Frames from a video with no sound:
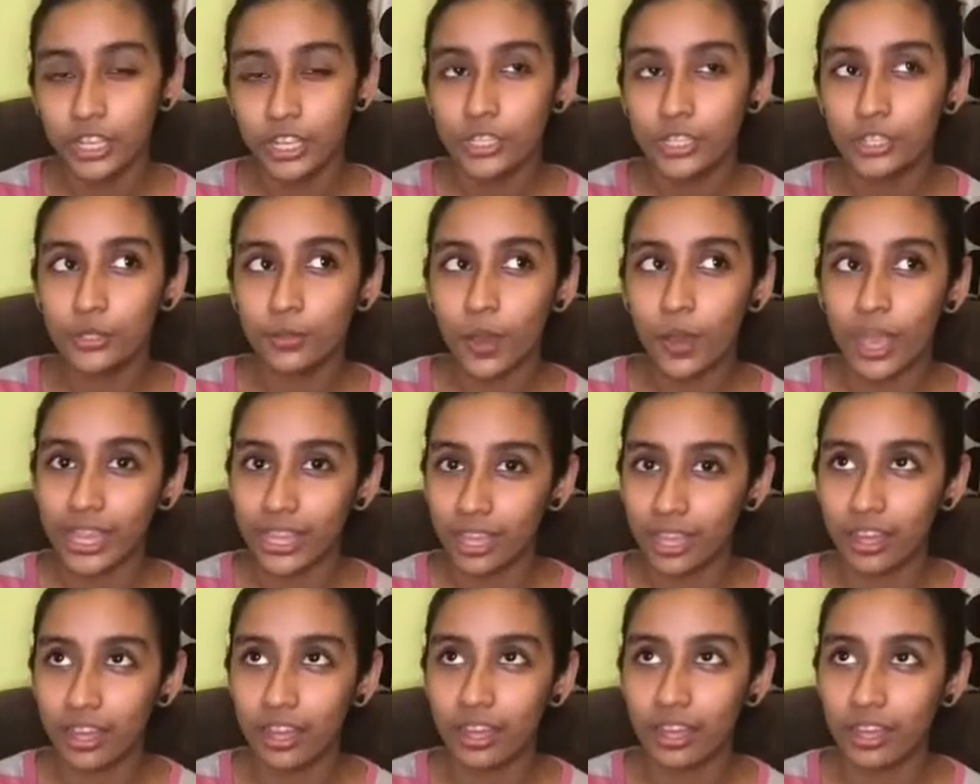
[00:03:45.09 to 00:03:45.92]
So
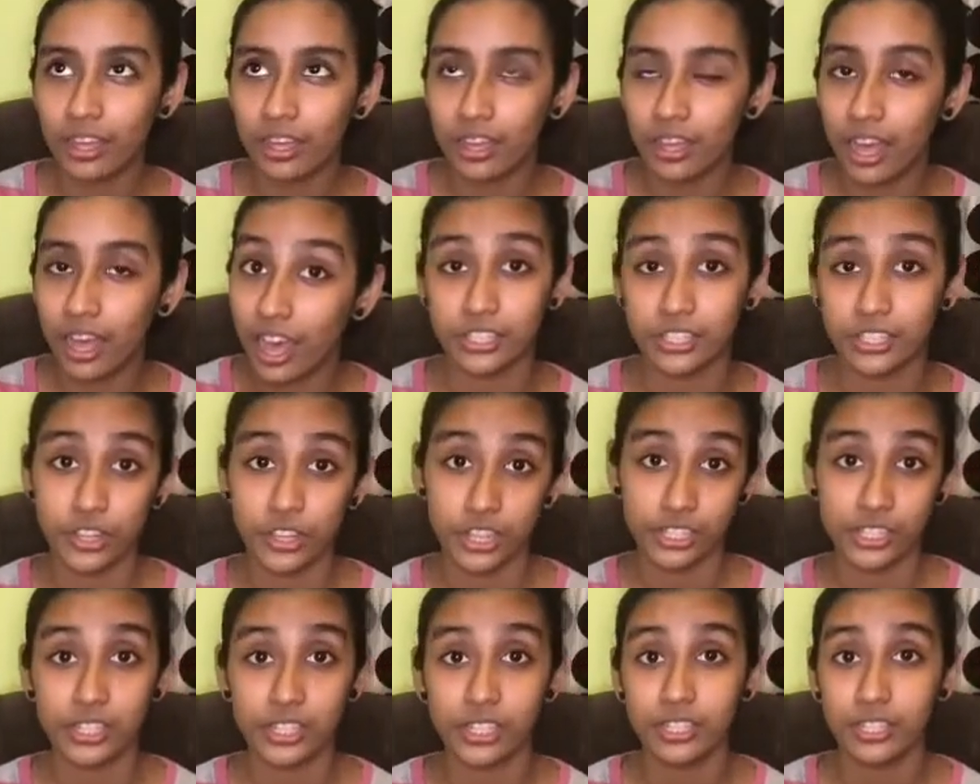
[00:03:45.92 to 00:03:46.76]
the
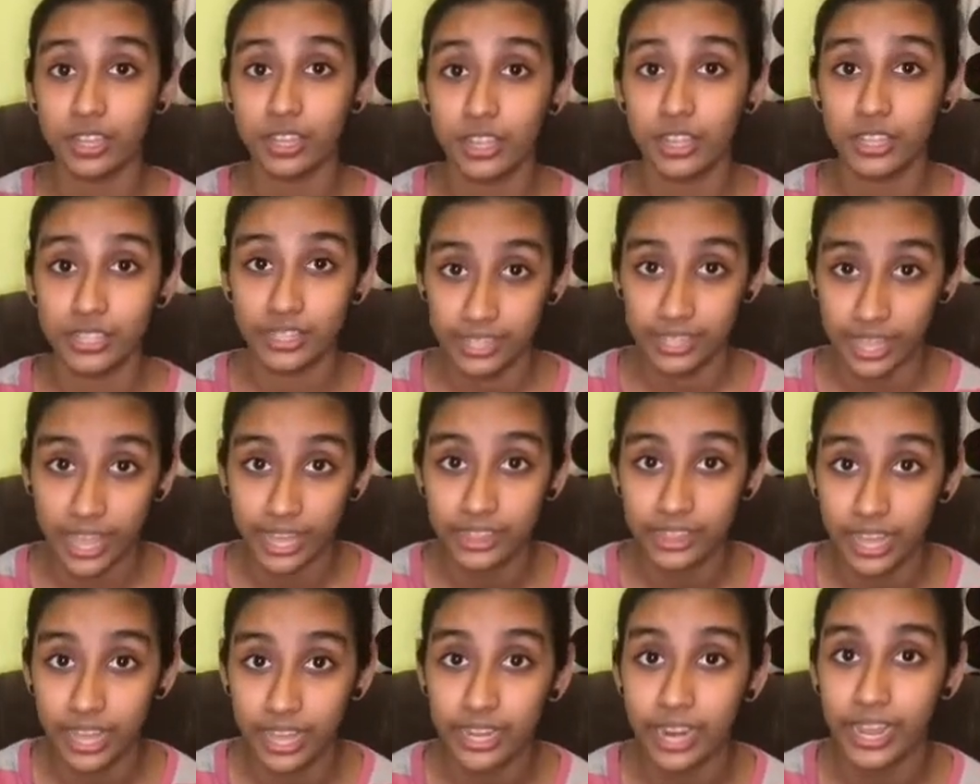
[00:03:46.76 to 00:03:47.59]
judges
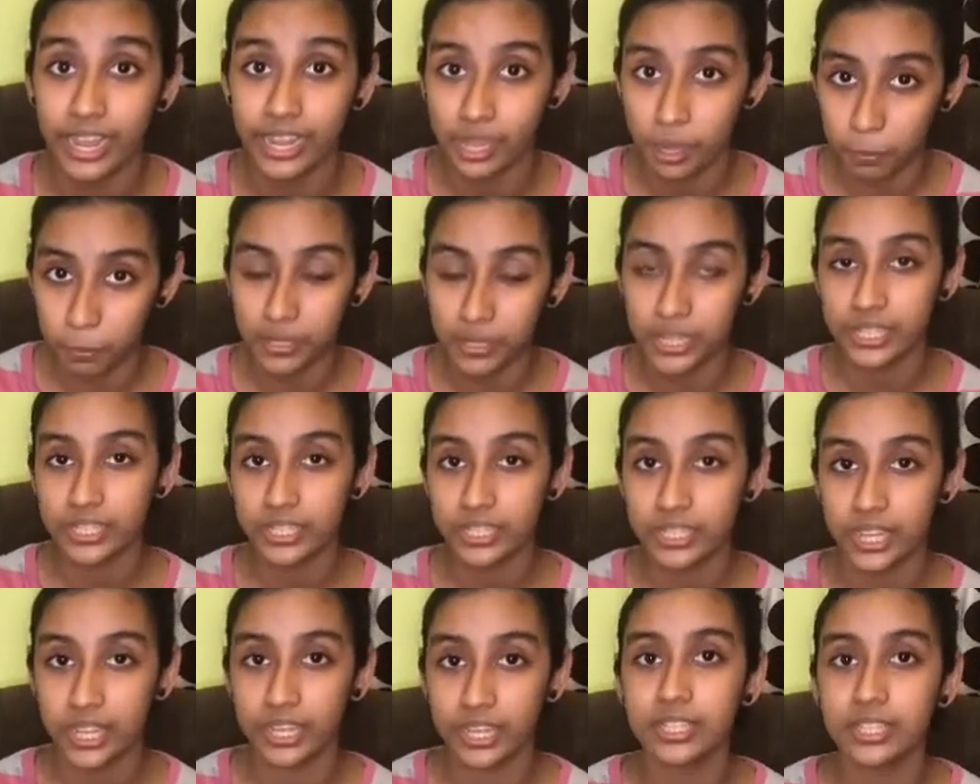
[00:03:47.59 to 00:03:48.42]
said that I
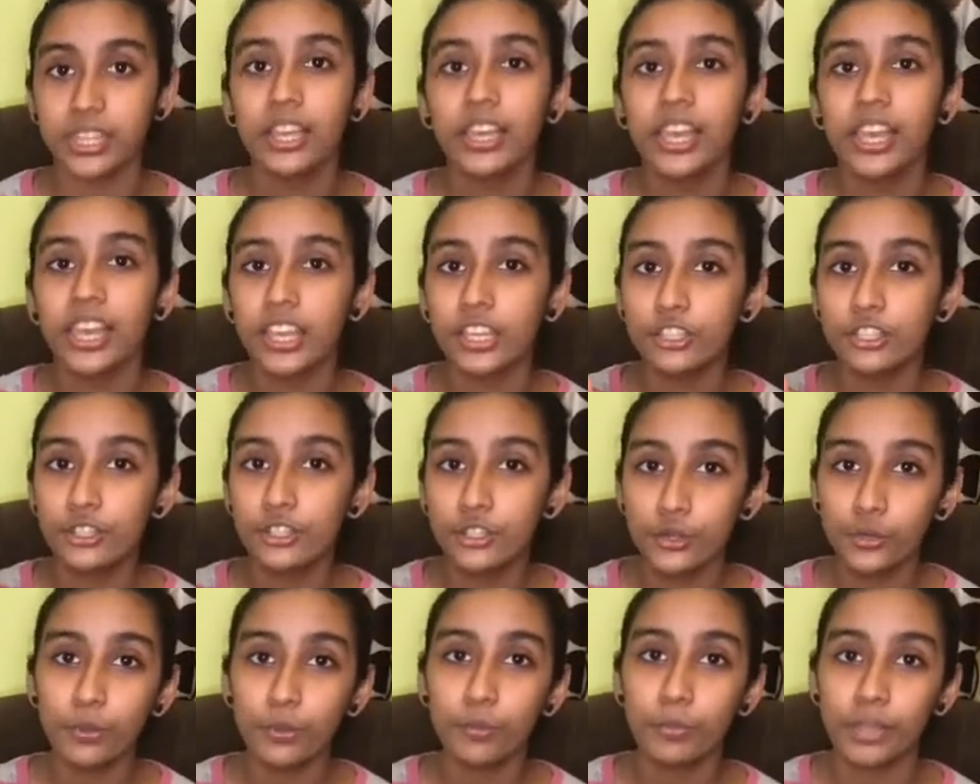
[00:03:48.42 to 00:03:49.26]
completed it in
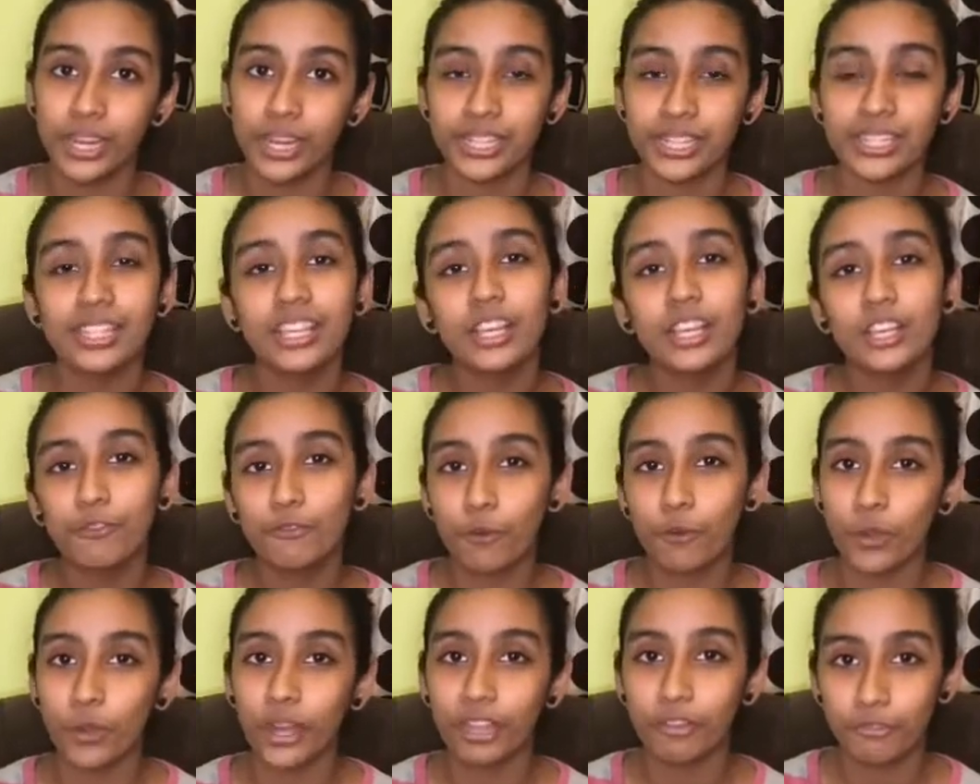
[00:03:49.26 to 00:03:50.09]
2 minutes
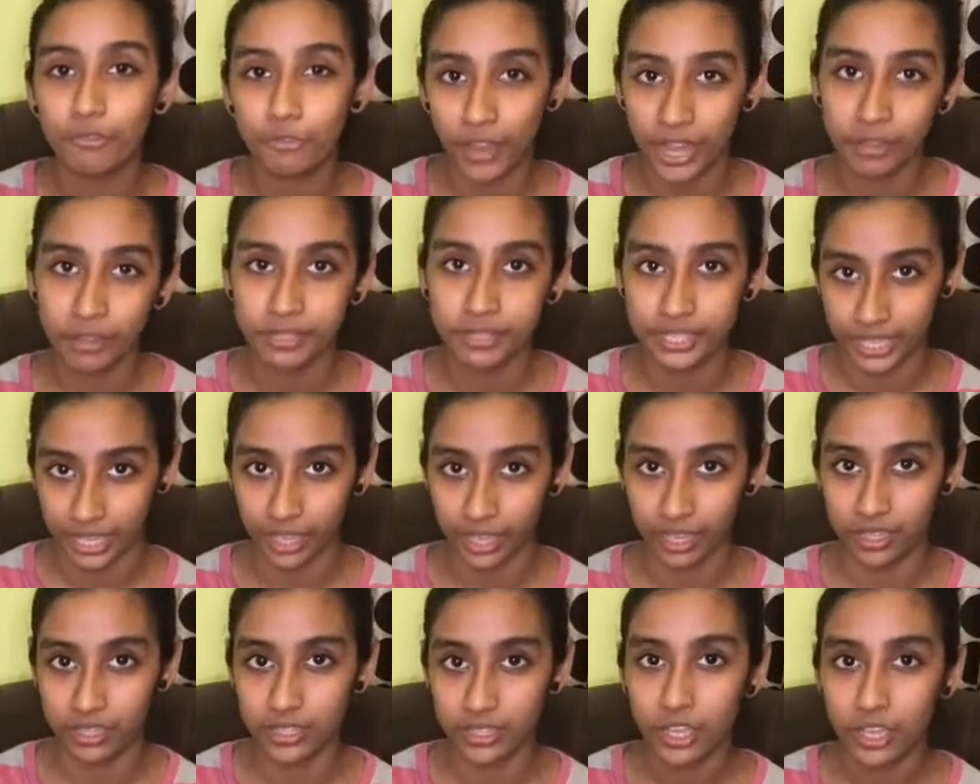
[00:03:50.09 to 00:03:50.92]
45
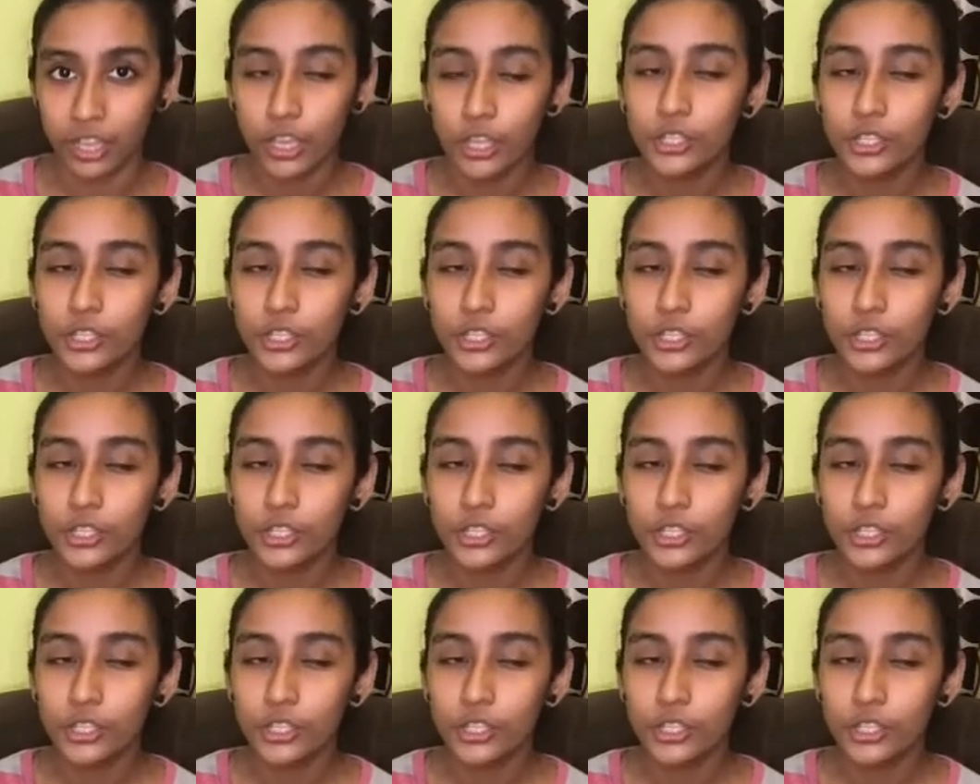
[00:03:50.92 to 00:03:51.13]
seconds.